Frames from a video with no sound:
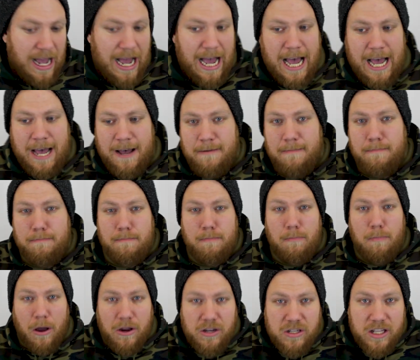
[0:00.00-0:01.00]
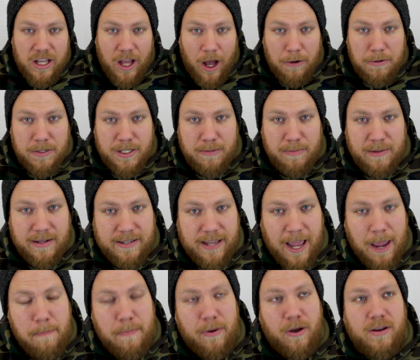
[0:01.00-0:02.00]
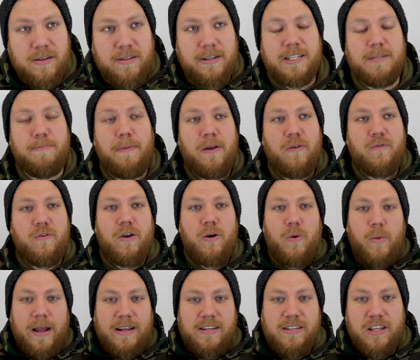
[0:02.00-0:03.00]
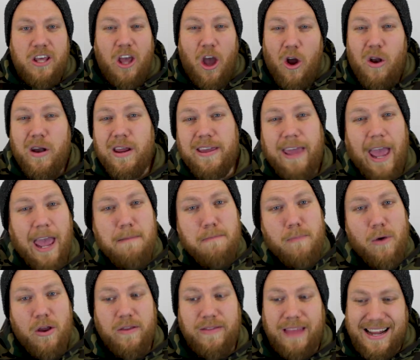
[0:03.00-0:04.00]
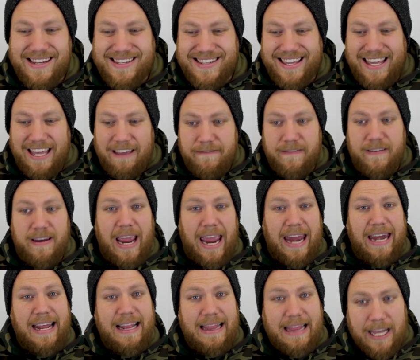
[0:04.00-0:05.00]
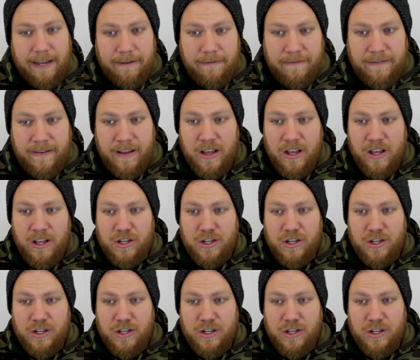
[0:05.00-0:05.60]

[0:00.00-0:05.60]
Mostly Ultimate Team, because let's be real, it's the only game mode that's given any love.